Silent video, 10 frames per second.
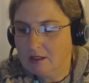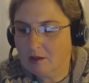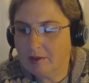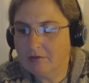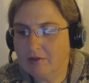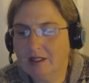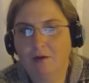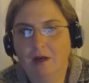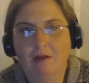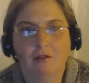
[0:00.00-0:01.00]
So when you've got
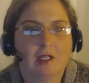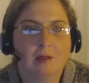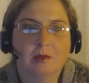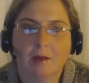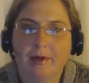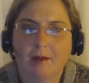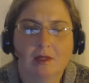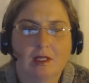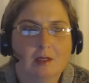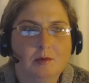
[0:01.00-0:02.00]
the five of clubs coming
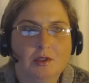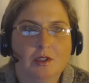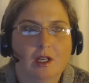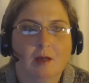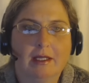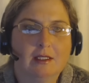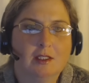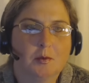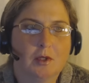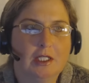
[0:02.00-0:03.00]
up, clubs is talking about
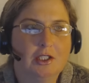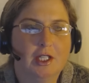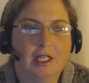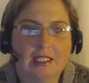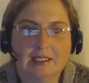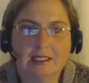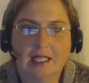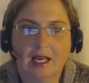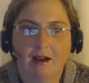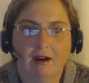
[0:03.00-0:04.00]
inspiration, things
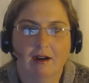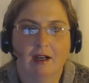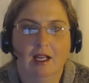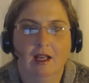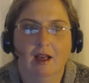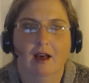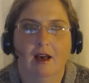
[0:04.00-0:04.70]
that are